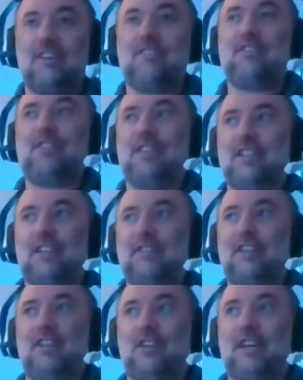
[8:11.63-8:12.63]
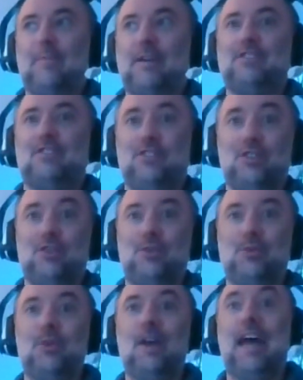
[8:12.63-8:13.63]
everything that a video game has to
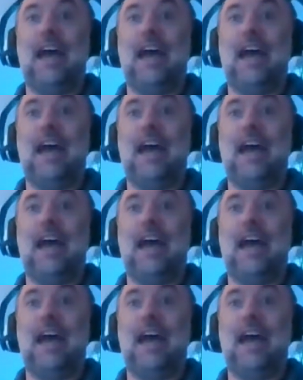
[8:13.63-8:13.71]
do,